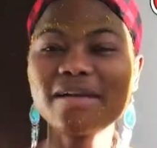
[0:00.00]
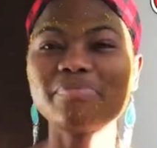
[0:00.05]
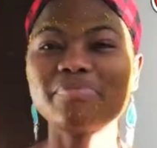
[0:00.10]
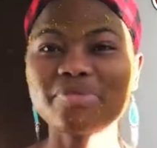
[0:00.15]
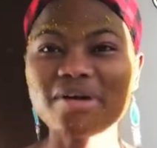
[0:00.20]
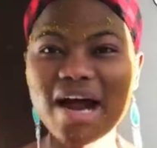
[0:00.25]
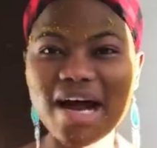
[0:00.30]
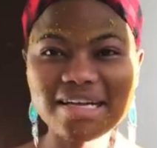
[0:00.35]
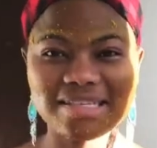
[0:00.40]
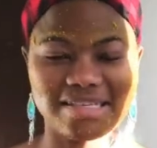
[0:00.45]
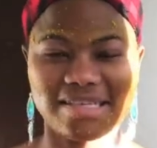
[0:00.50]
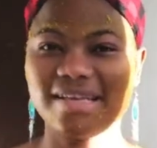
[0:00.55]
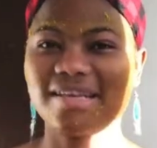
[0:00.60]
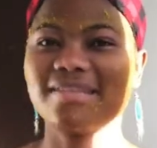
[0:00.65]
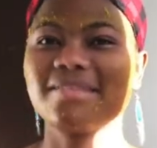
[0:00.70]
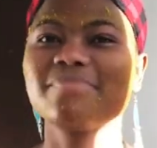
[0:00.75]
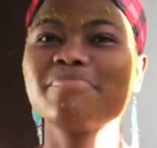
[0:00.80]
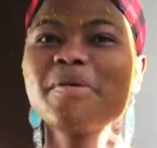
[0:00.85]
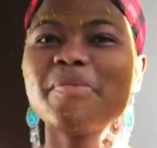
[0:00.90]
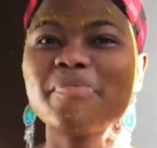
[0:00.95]
Practice,
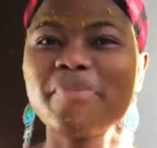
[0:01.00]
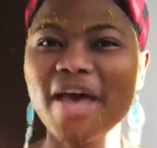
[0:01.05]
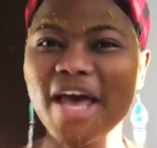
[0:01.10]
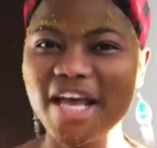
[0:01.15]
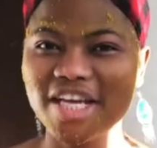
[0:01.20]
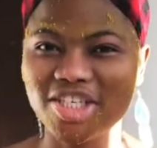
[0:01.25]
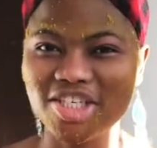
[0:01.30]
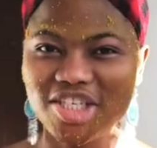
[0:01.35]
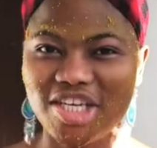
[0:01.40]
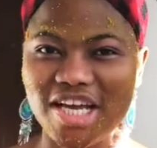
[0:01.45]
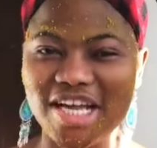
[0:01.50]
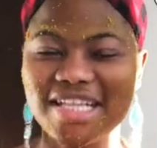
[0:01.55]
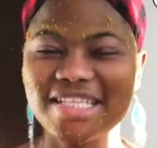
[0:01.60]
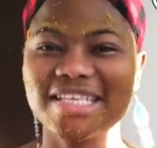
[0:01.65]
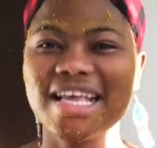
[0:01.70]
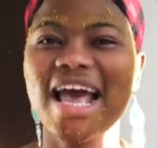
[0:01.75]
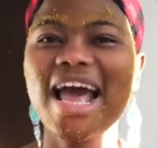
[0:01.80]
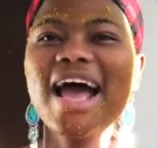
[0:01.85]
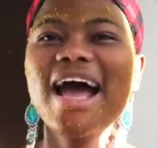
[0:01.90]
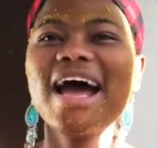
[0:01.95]
be patient,
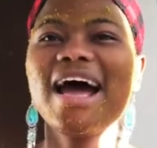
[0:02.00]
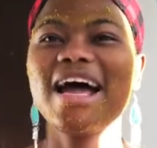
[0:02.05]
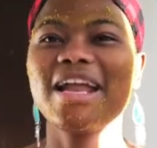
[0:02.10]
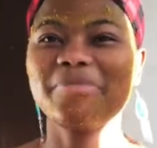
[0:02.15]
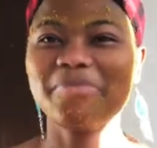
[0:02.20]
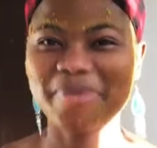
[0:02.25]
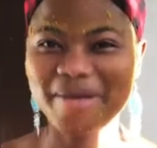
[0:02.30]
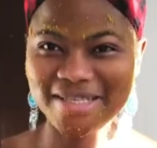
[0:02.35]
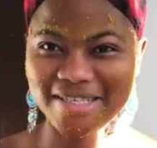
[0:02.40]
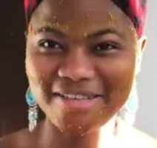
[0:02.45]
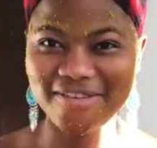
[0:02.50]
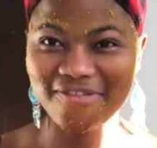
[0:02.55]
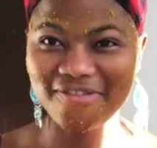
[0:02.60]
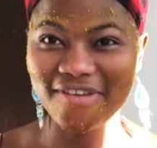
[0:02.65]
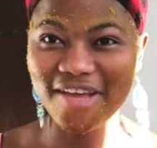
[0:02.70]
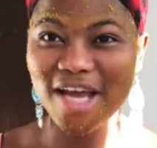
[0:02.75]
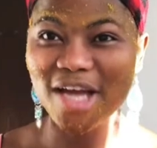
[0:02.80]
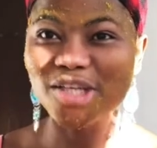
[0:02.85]
and persevere.